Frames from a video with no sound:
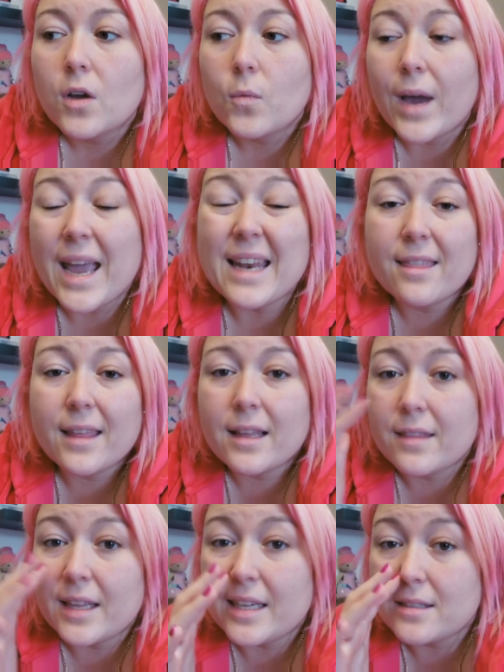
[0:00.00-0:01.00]
where anything
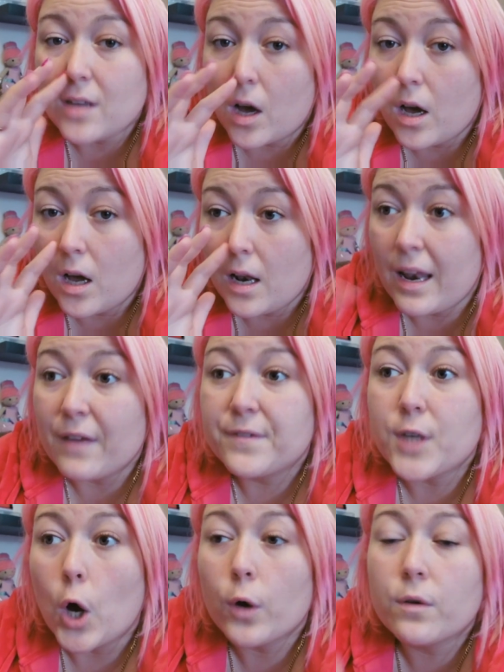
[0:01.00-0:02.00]
that is
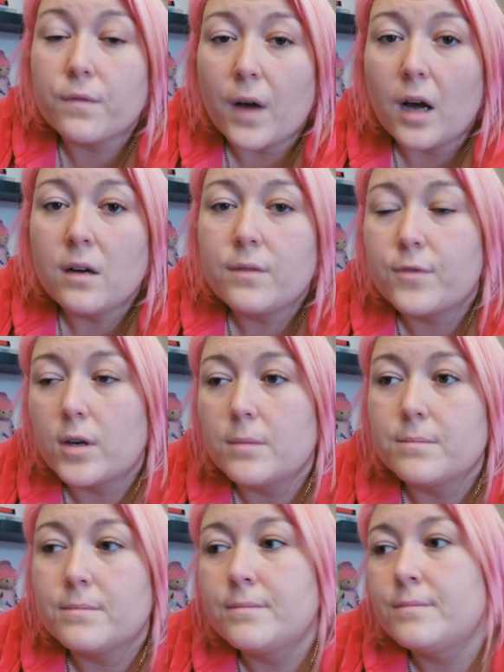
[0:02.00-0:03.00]
left over
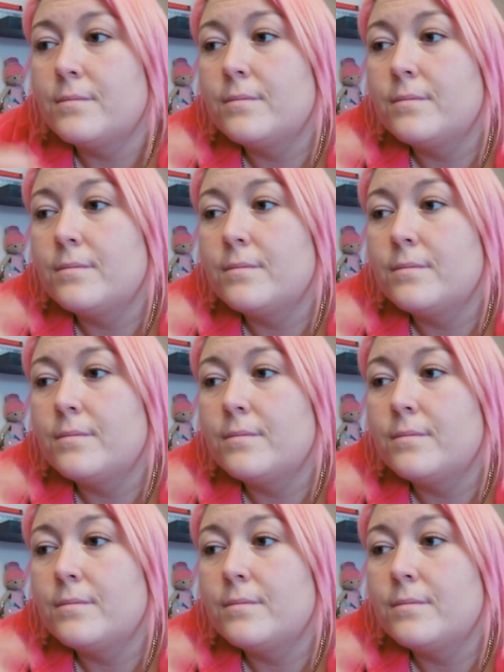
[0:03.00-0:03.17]
from